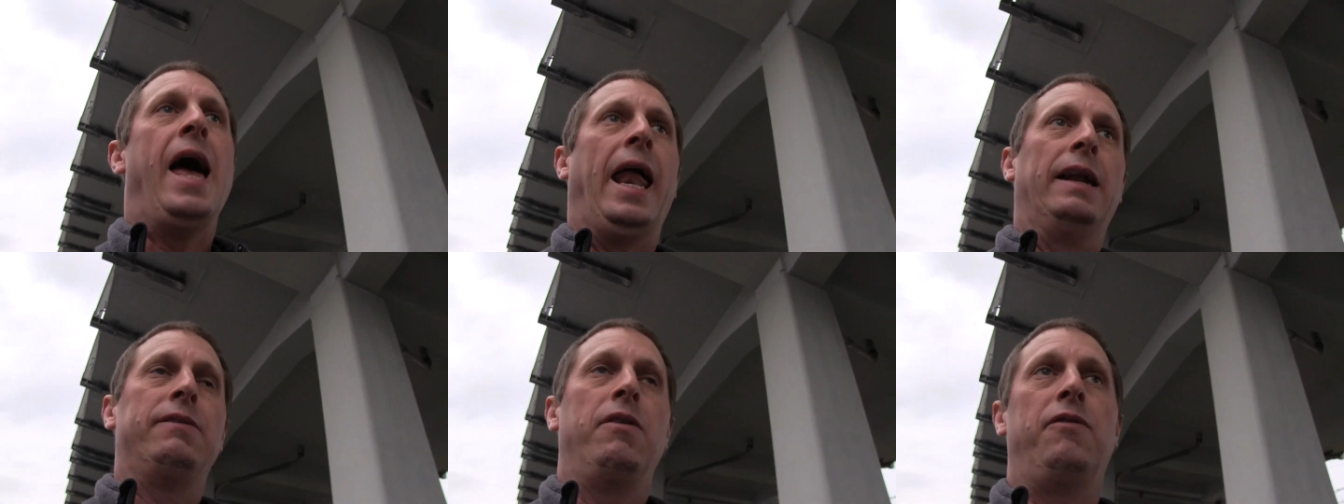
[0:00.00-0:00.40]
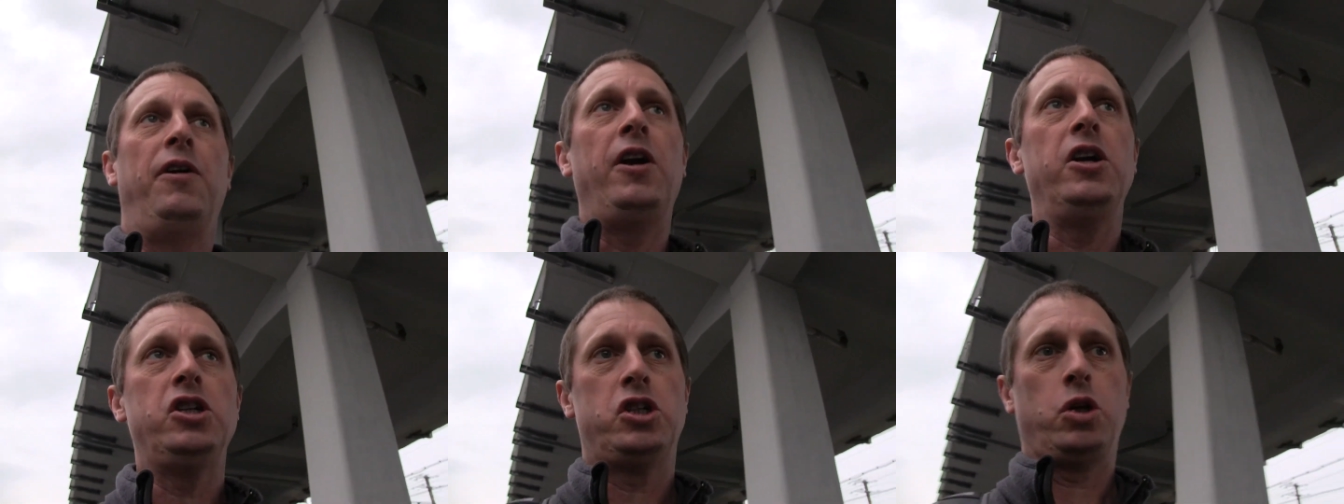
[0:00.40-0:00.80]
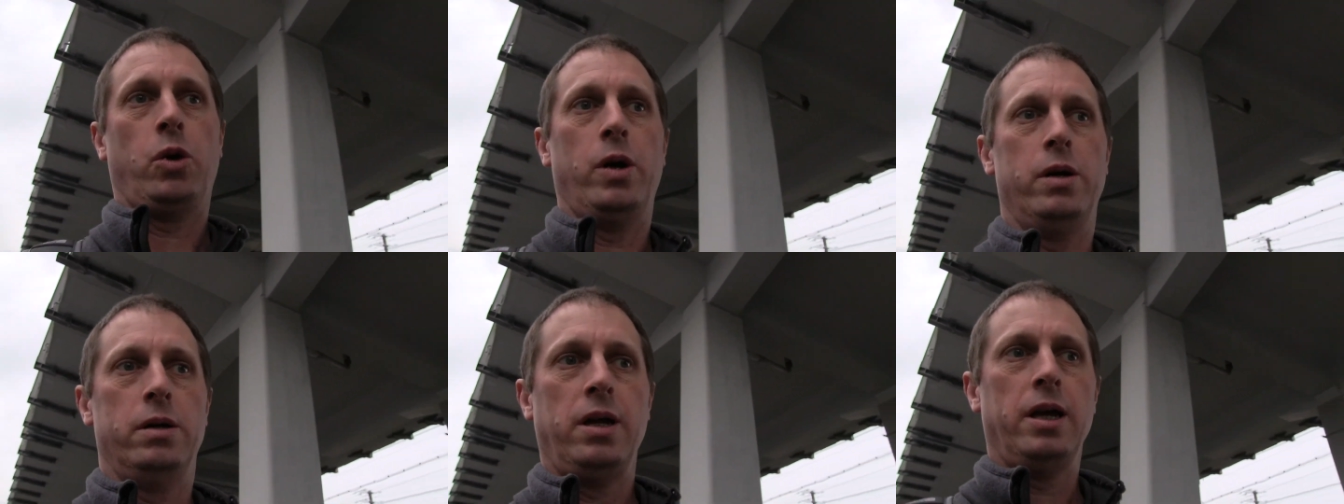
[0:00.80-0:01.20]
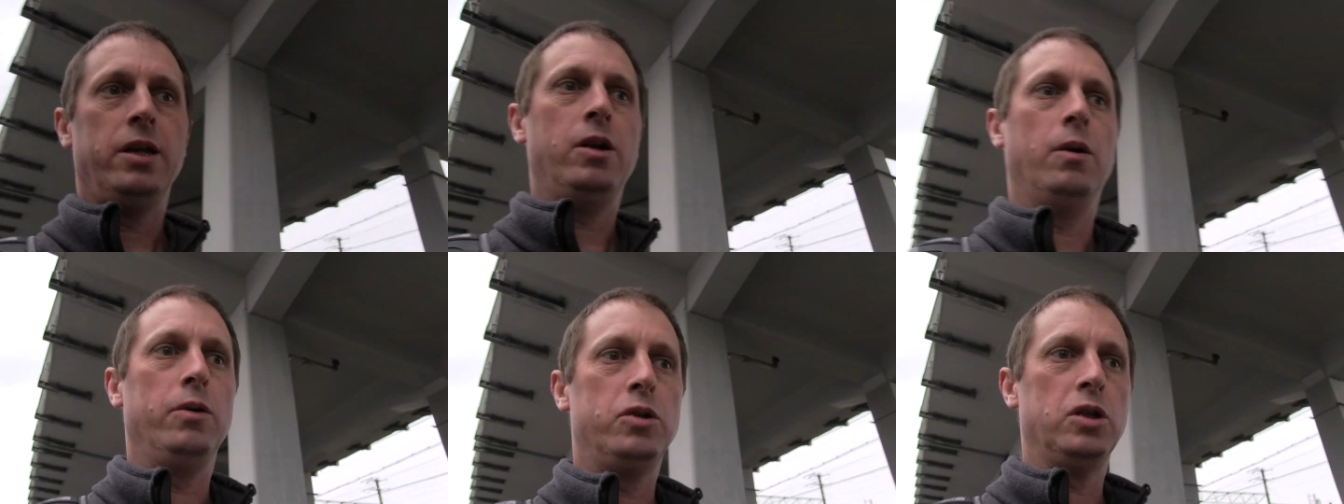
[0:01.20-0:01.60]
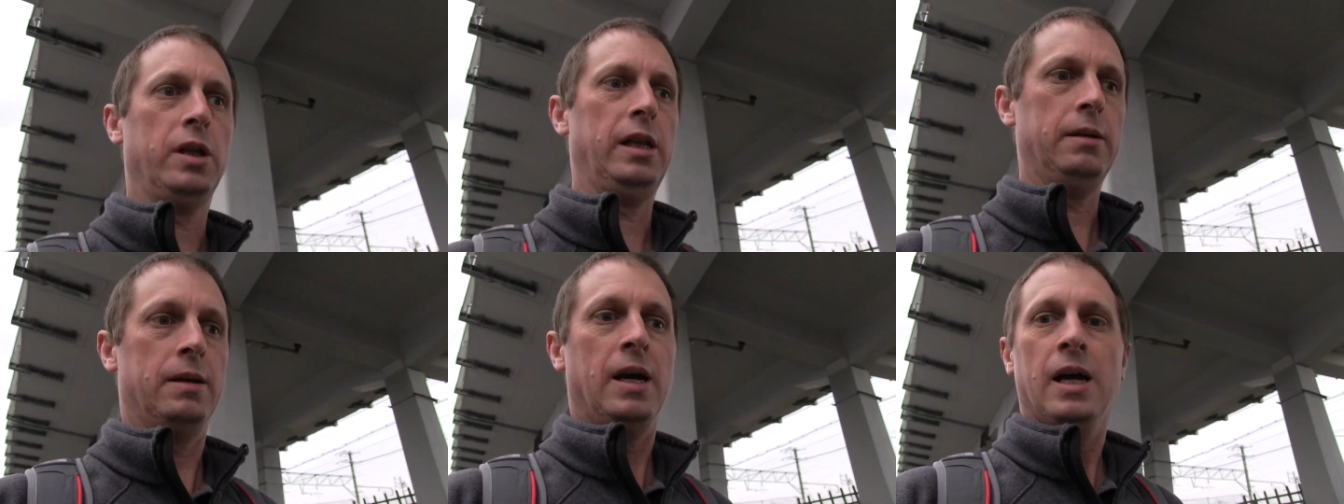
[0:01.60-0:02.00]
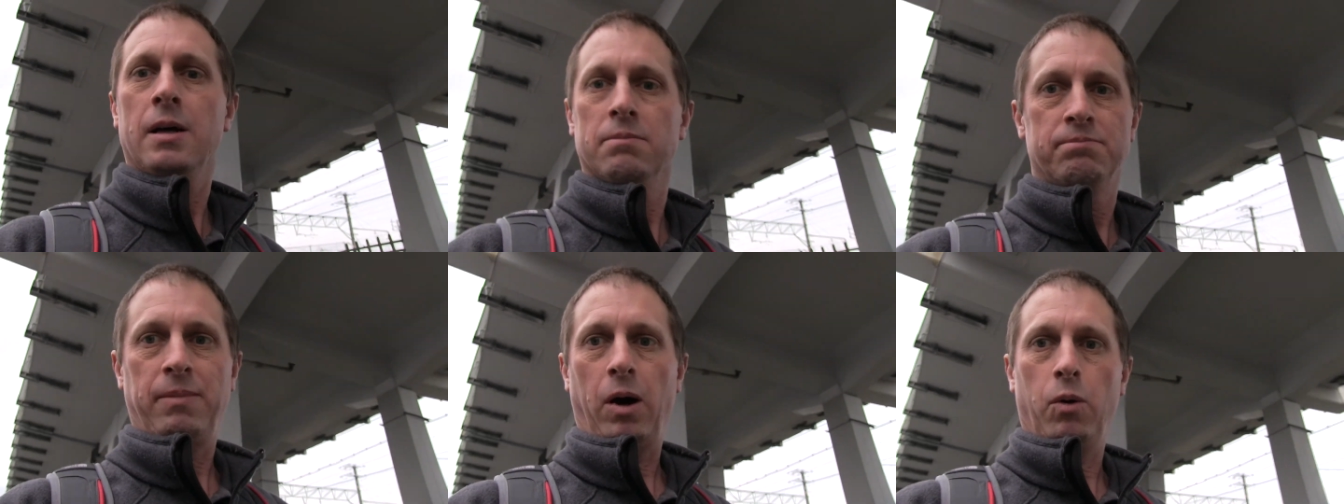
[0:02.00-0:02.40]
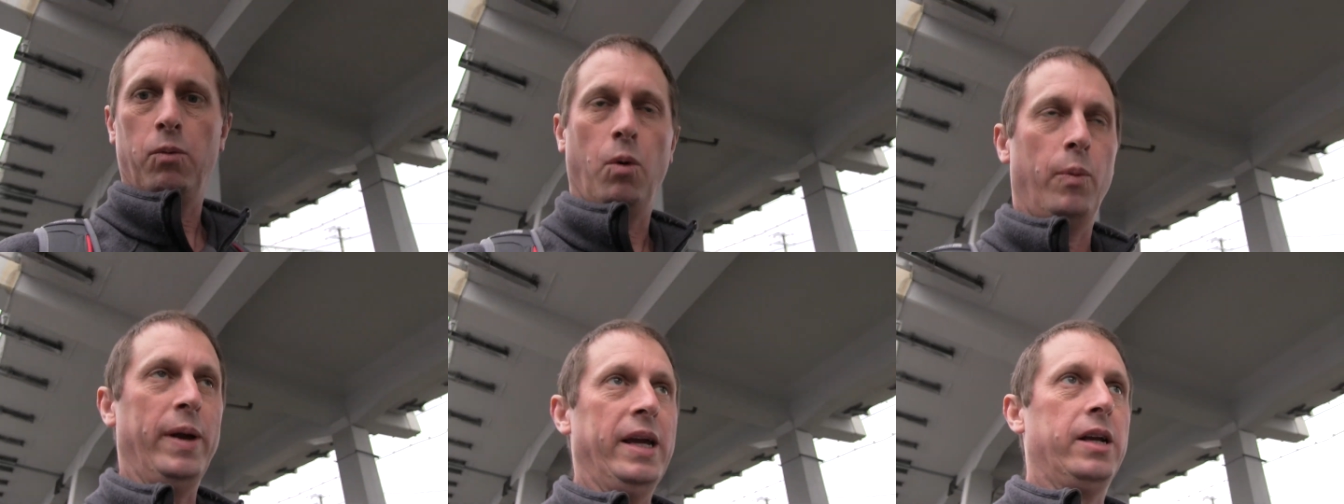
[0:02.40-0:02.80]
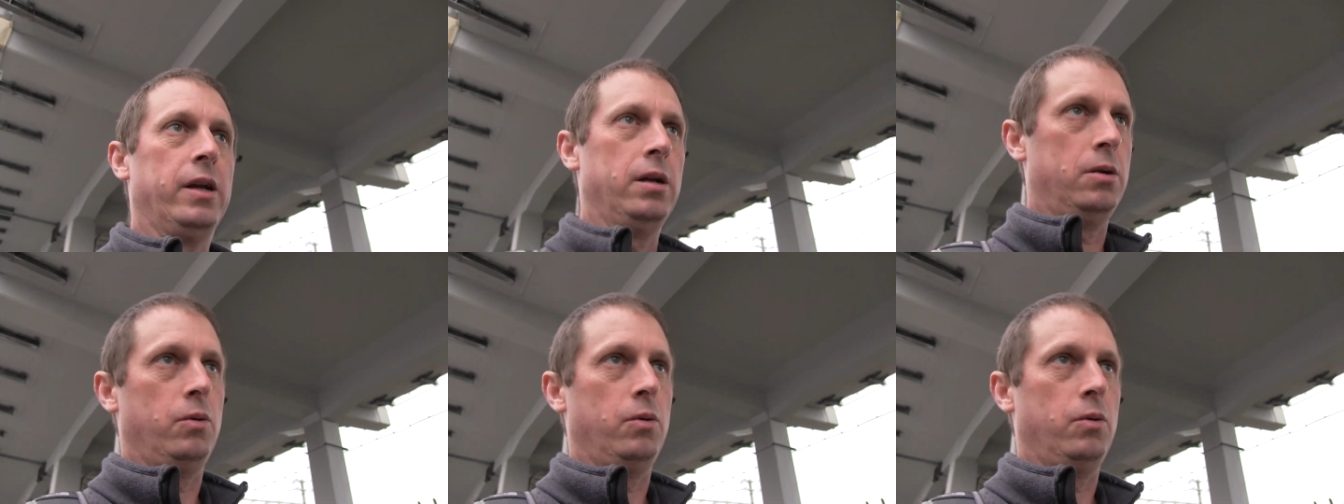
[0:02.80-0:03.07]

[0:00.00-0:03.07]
and have a very short, usually about a week,